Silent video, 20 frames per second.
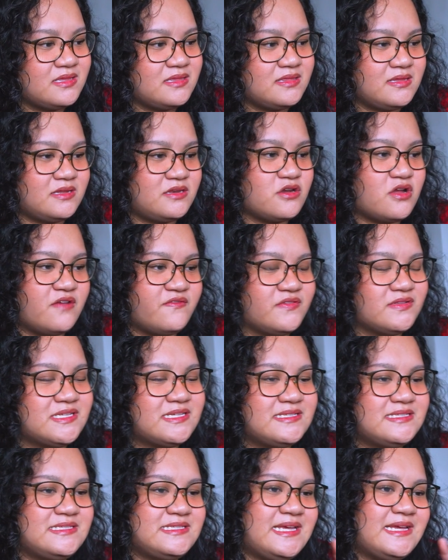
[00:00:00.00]
the novel
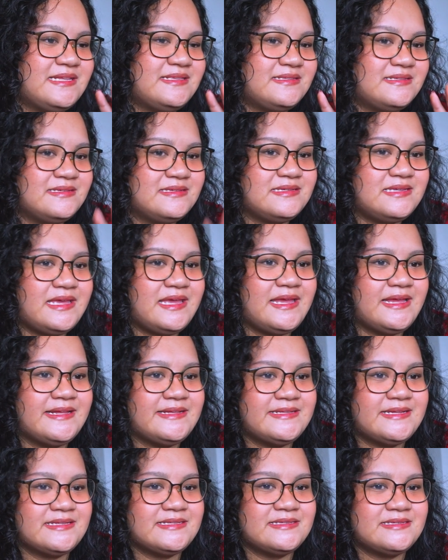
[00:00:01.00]
is set,
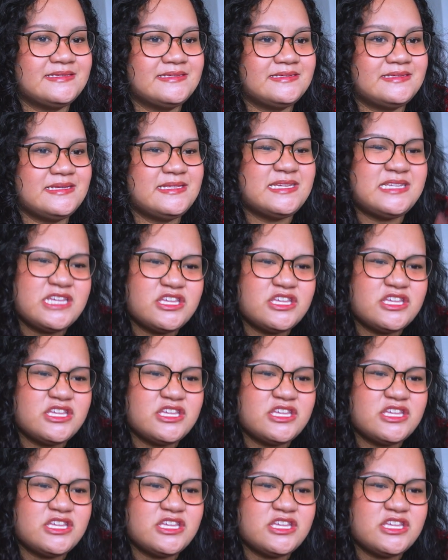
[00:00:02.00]
and it's an